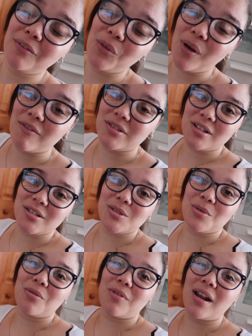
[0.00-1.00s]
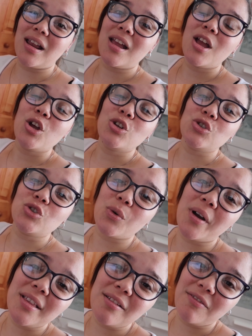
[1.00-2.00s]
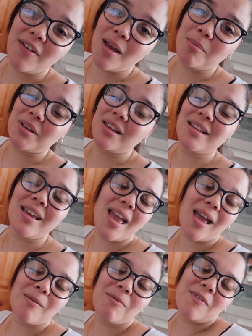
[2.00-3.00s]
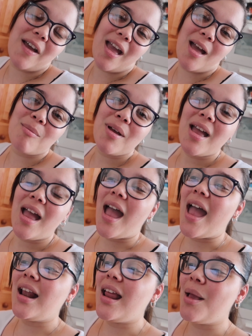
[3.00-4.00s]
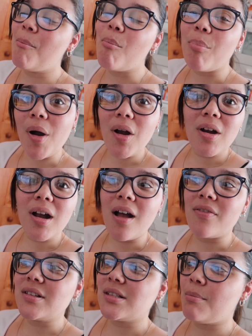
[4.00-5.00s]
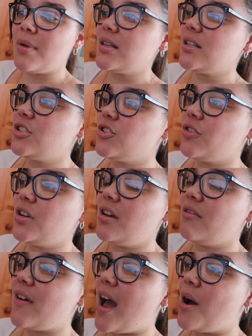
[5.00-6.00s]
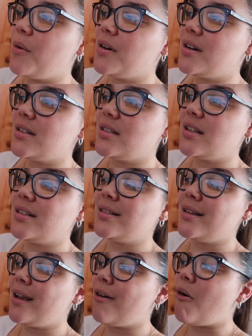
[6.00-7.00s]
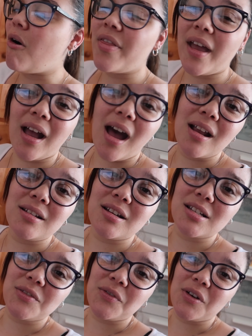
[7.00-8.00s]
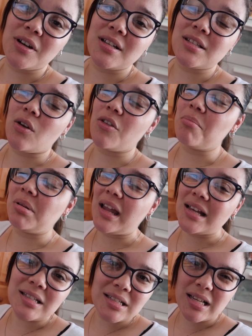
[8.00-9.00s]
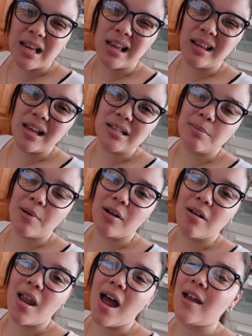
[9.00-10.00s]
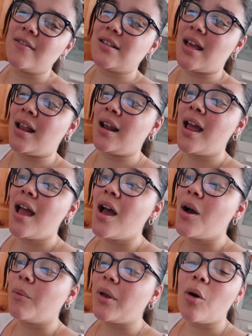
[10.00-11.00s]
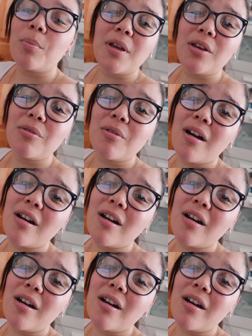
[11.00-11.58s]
if you haven't done so already. Join the family, the Cam fam, and embark on this amazing journey of ours, seeing all that God does for us, all the blessings that he lays upon our lives. And we hope that you